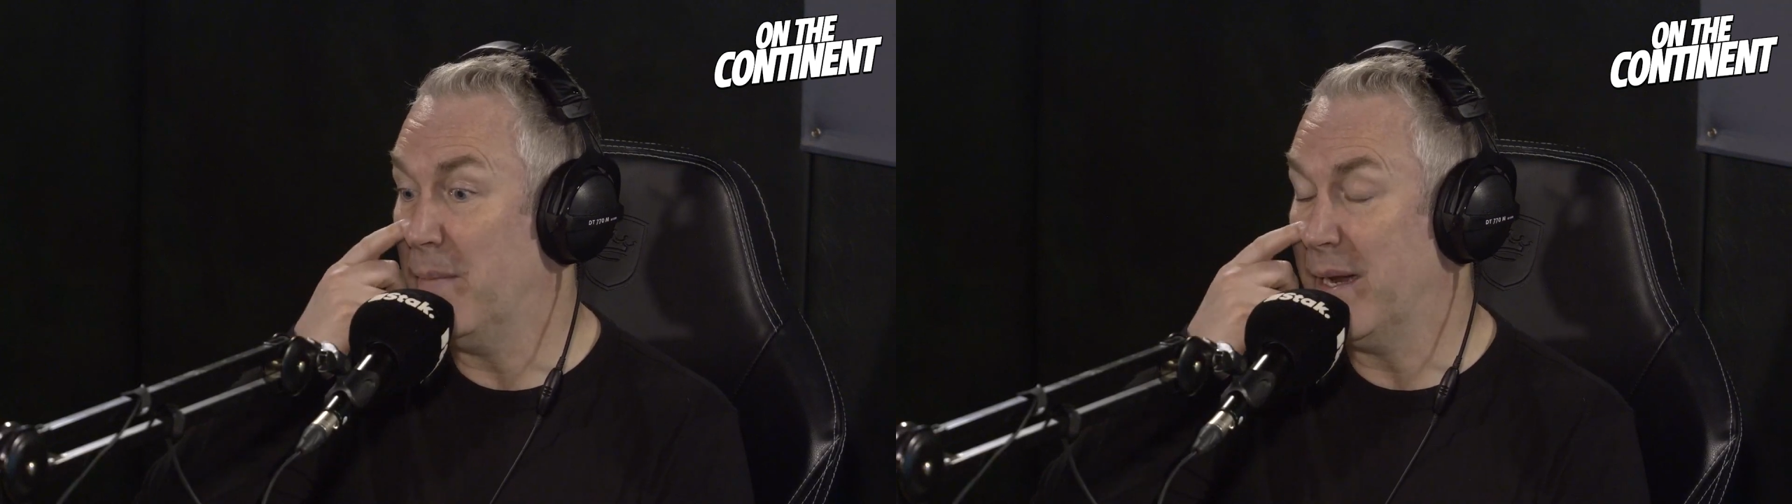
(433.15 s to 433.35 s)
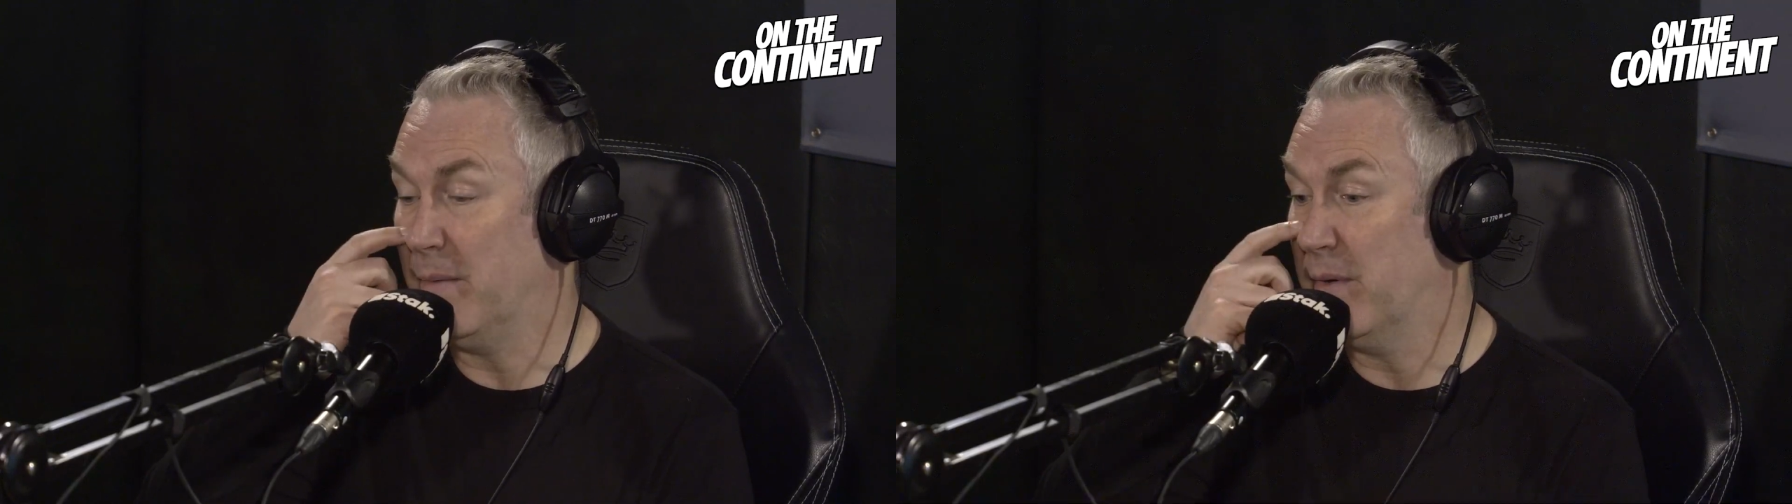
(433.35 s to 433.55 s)

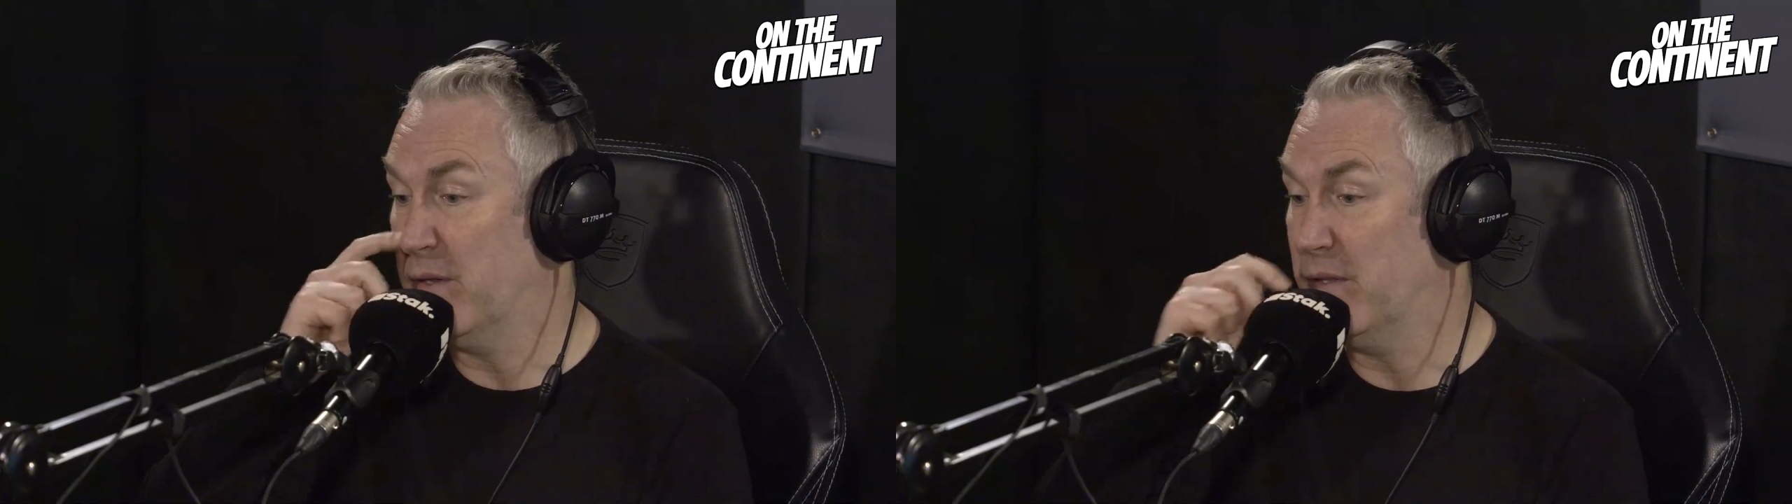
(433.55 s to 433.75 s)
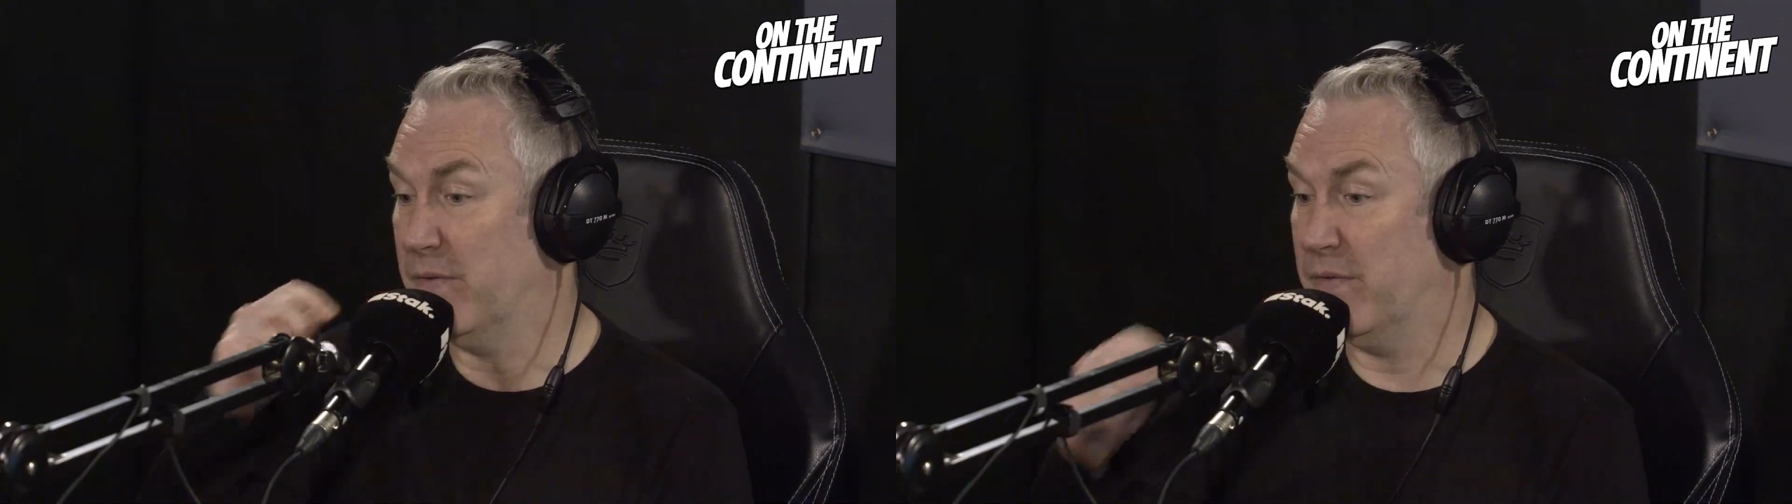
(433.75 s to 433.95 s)
mainly
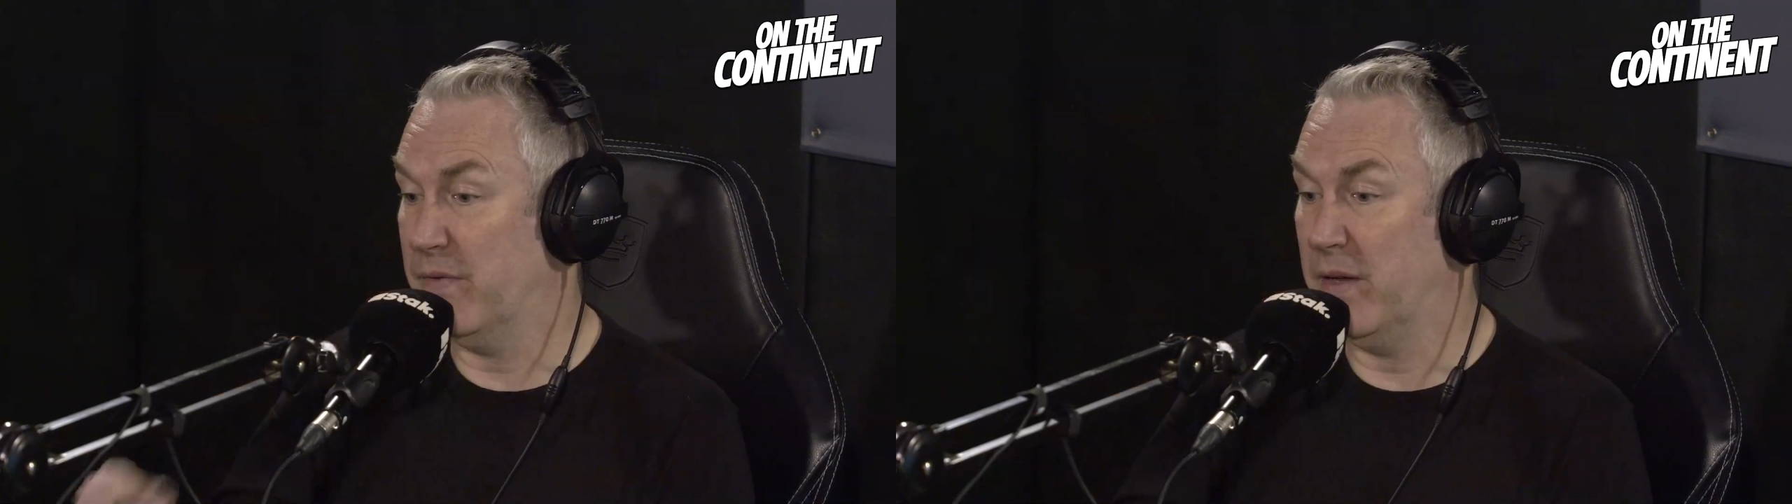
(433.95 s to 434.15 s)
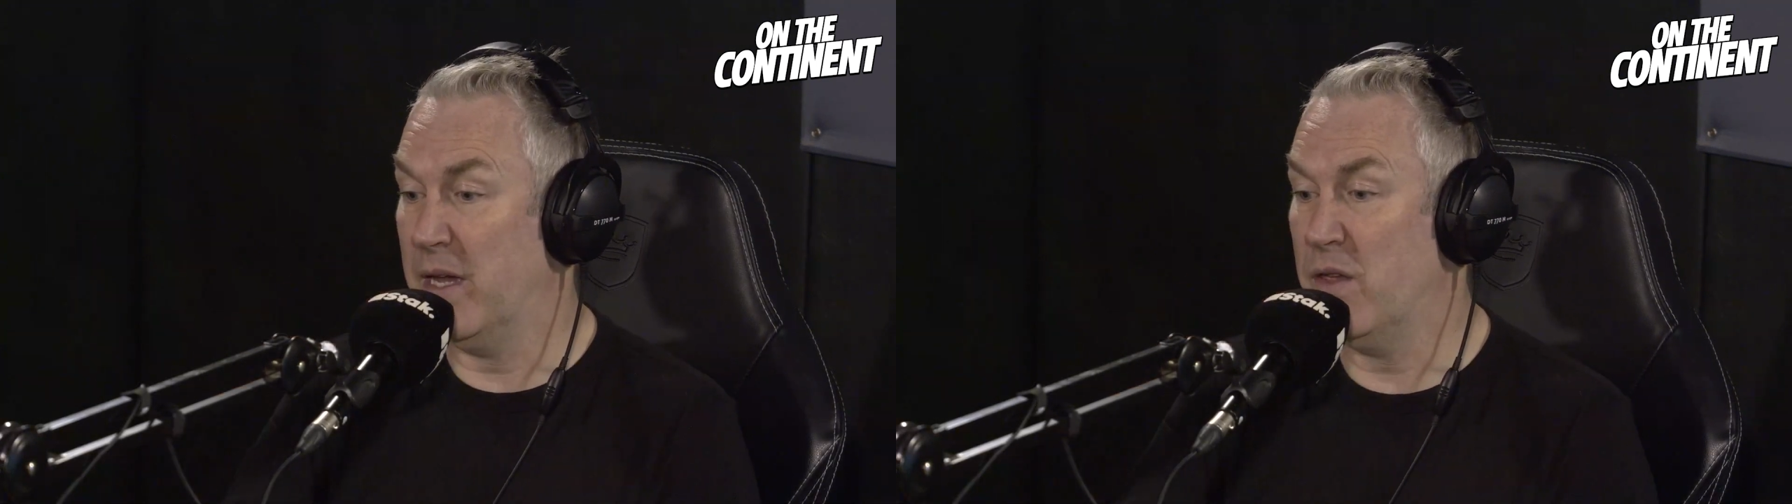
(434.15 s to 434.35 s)
because of
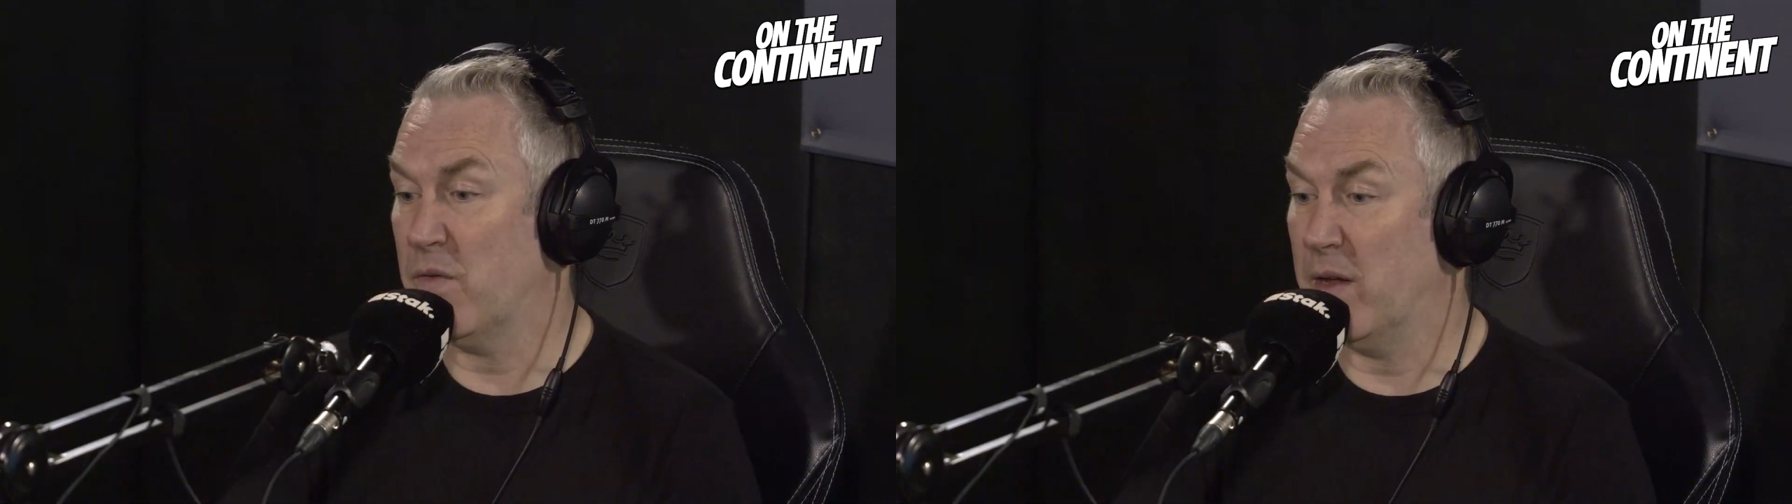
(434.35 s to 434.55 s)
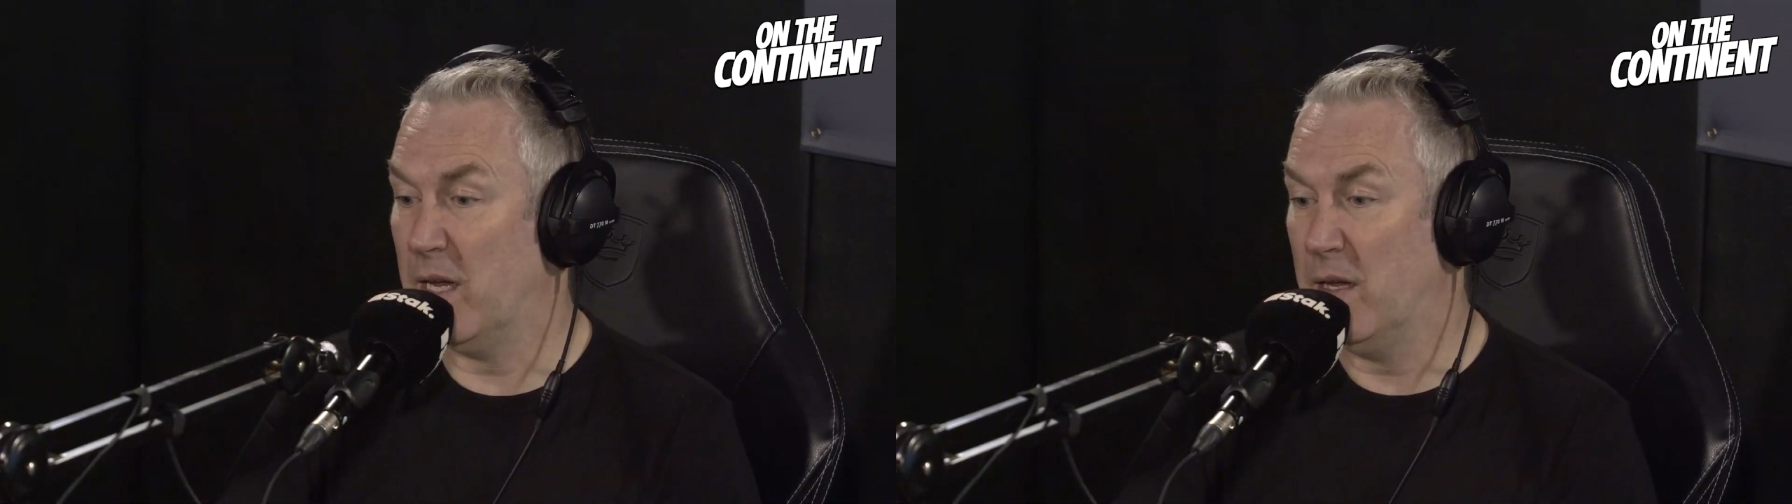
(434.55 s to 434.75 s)

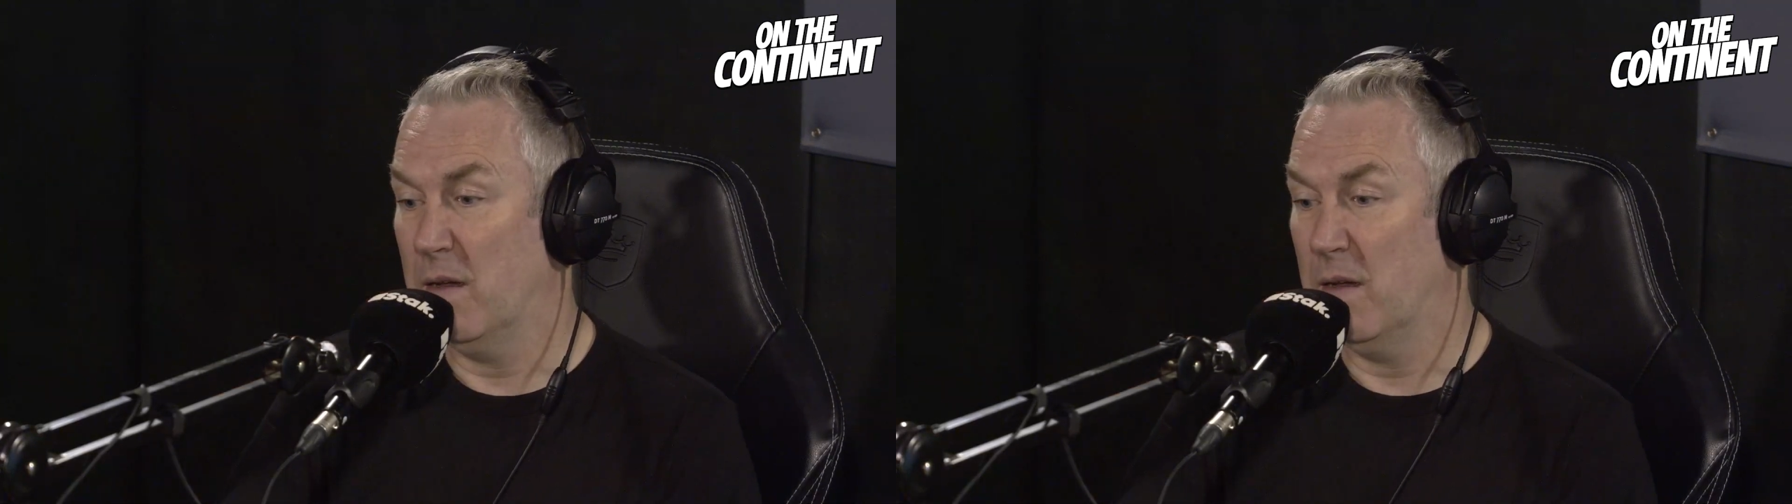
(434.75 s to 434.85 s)
injury,